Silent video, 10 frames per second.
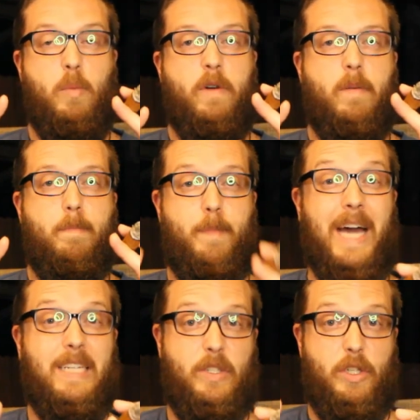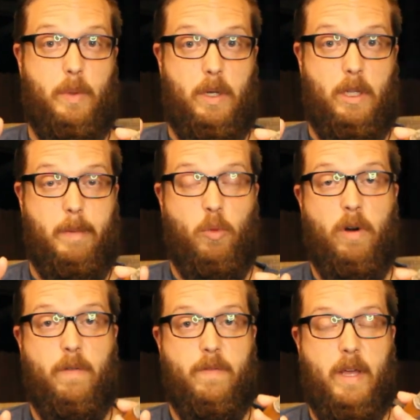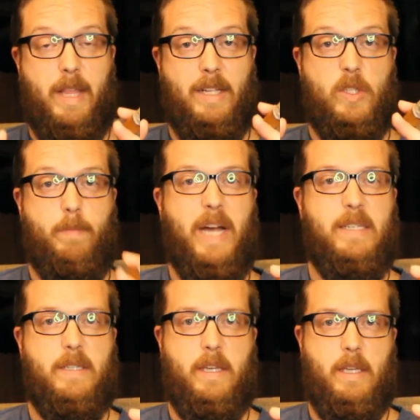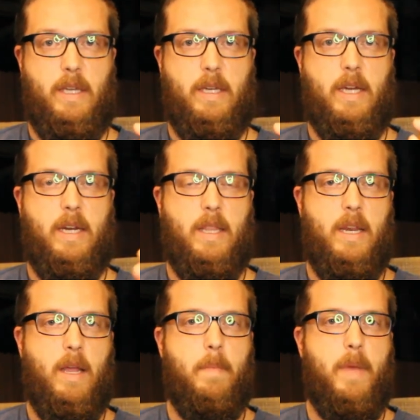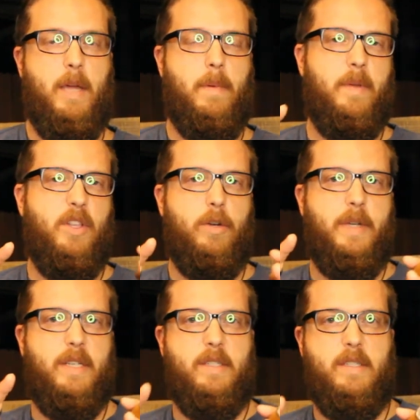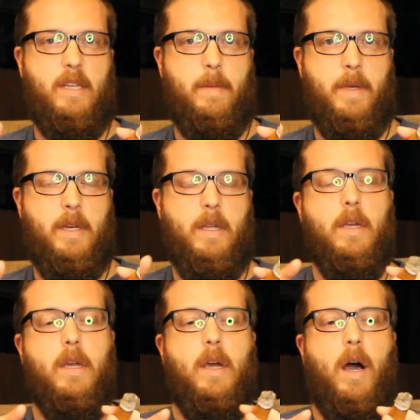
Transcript: a little bit more of a bite to it, a little bit more of that spice kicking in, kind of the nutmeg, maybe a little bit of cinnamon.